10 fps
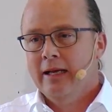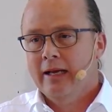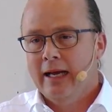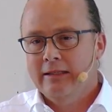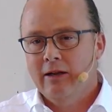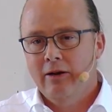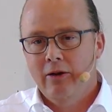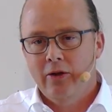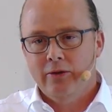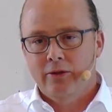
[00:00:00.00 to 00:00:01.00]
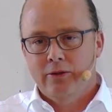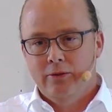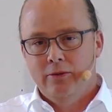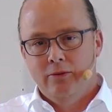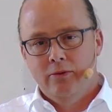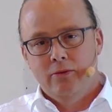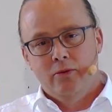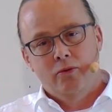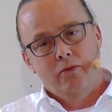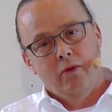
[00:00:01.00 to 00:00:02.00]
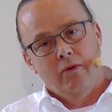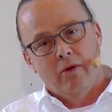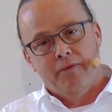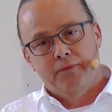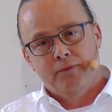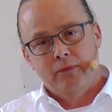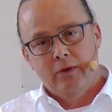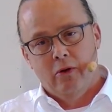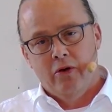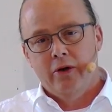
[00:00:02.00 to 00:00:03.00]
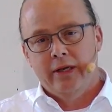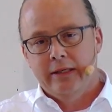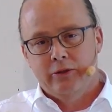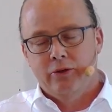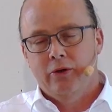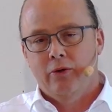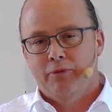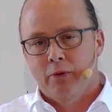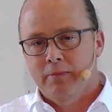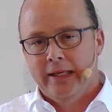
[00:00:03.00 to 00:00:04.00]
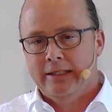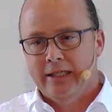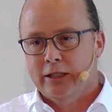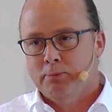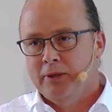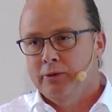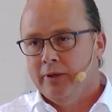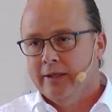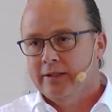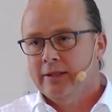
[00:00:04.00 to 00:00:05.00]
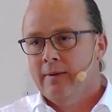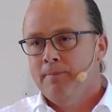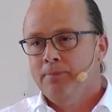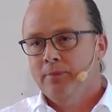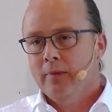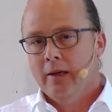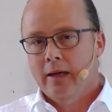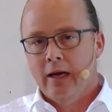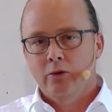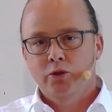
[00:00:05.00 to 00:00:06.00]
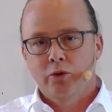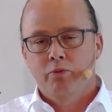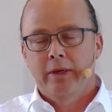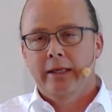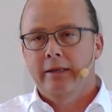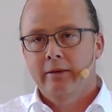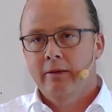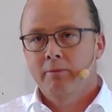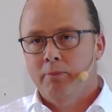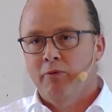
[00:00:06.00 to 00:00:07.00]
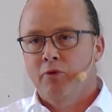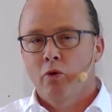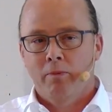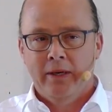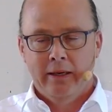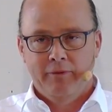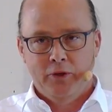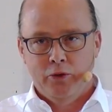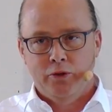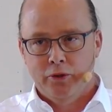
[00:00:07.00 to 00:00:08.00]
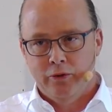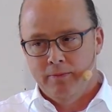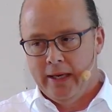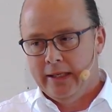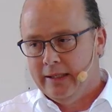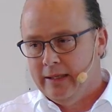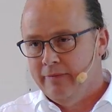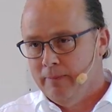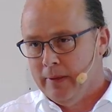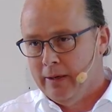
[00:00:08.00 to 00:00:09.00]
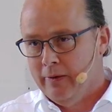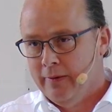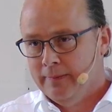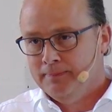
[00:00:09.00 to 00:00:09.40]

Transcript: has a lot of learning to do from this experience. How should we perform in the future to make it even better?